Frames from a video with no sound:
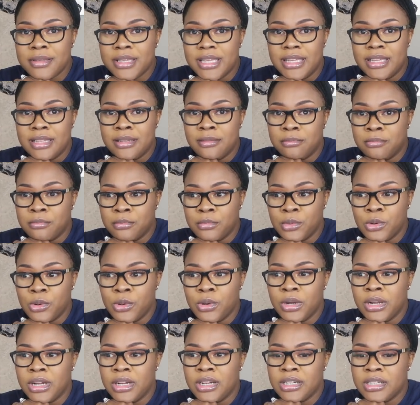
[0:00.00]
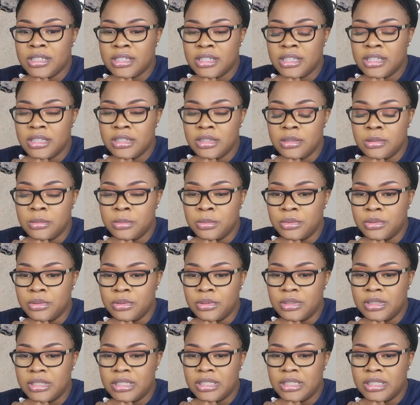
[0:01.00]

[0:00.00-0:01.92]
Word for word: getting more uncomfortable,